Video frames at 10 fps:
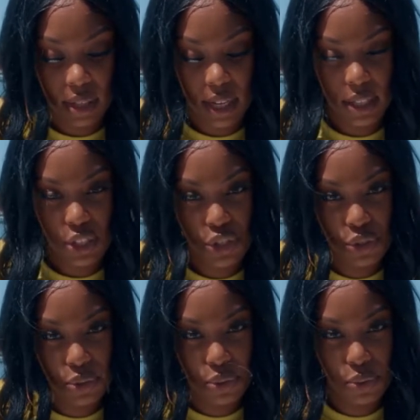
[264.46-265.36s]
not
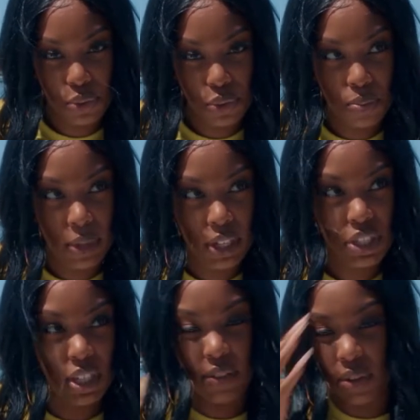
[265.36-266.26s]
too
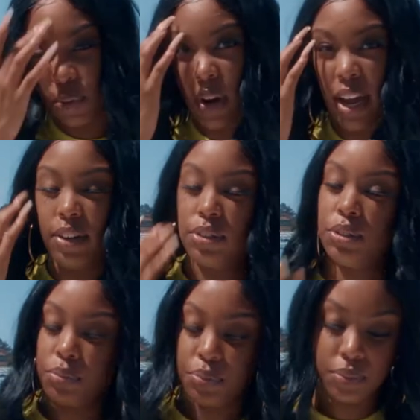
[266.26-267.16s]
much of a rattle,